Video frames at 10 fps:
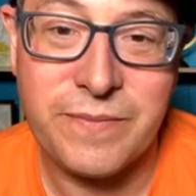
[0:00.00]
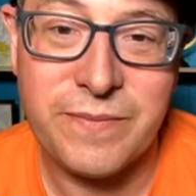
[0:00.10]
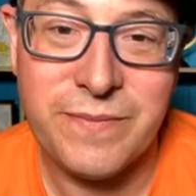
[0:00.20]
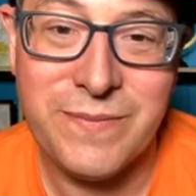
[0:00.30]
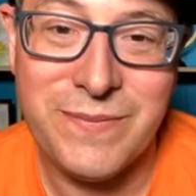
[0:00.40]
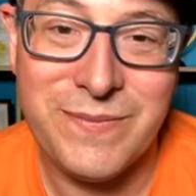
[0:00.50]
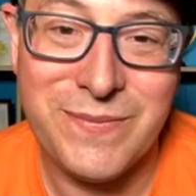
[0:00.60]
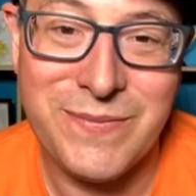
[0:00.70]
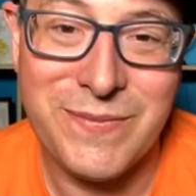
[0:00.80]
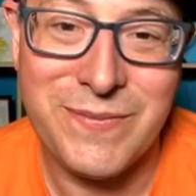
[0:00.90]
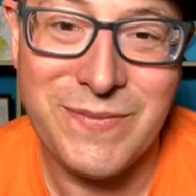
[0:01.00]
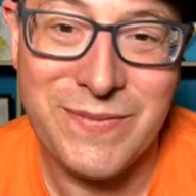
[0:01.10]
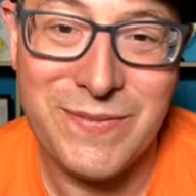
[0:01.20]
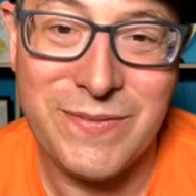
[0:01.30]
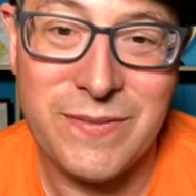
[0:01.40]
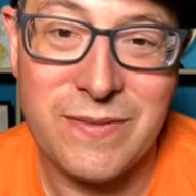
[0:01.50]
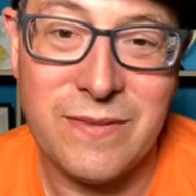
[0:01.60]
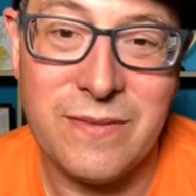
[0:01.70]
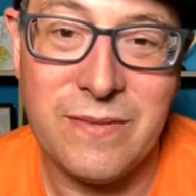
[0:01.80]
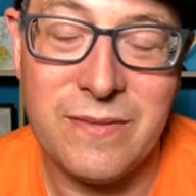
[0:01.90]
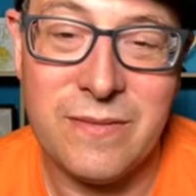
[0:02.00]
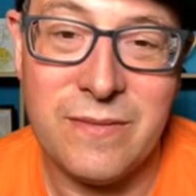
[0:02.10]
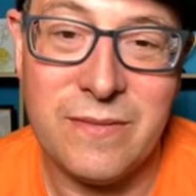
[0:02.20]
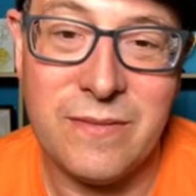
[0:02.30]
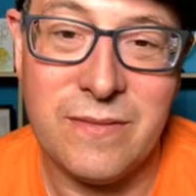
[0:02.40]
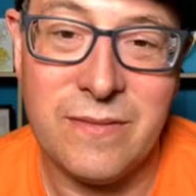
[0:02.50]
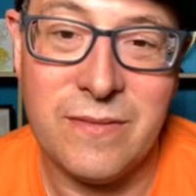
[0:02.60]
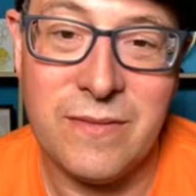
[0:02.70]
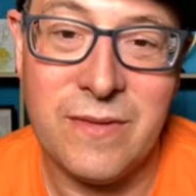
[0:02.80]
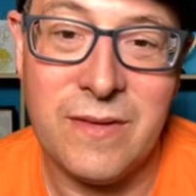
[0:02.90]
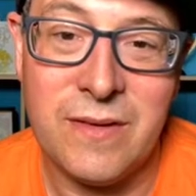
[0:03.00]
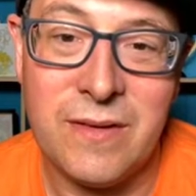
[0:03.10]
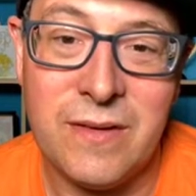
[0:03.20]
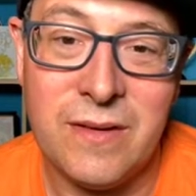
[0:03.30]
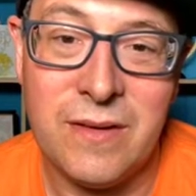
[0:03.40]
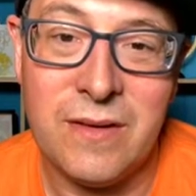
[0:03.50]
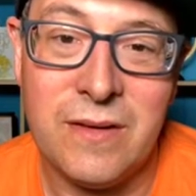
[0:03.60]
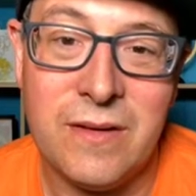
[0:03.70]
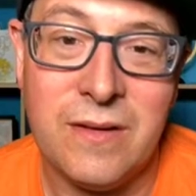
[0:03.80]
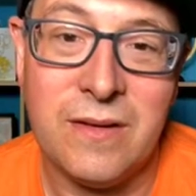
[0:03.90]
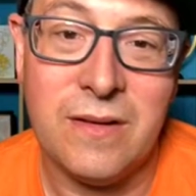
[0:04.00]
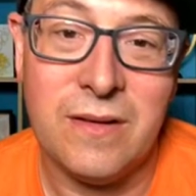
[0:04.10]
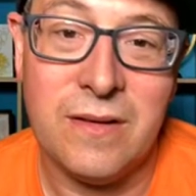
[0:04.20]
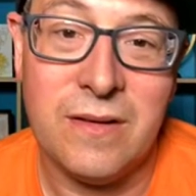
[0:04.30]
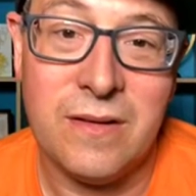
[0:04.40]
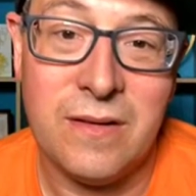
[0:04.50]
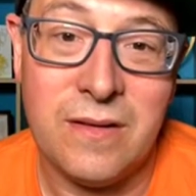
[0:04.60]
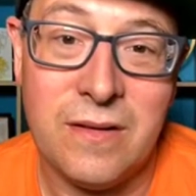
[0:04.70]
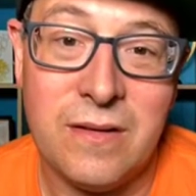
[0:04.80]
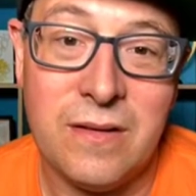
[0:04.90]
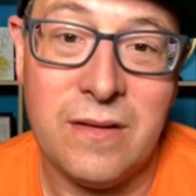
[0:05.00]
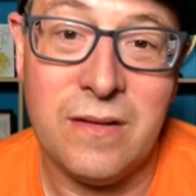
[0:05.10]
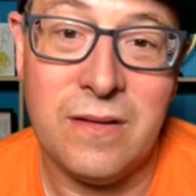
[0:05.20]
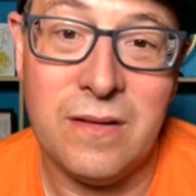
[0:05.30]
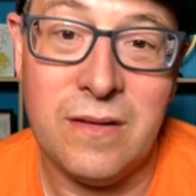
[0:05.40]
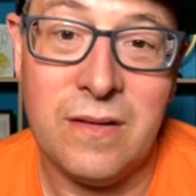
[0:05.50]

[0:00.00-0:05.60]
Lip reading: (silent)